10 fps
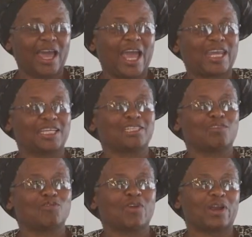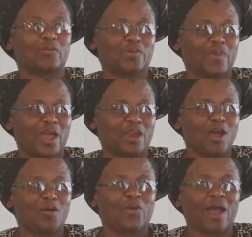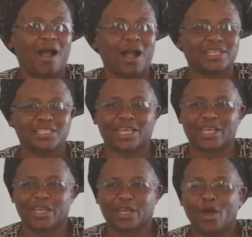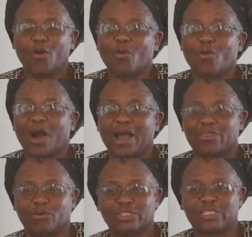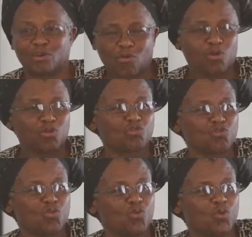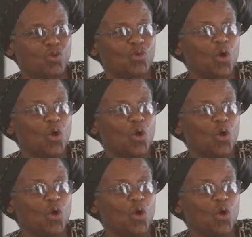And as the rural women, we are asking, who are those onkulunkulu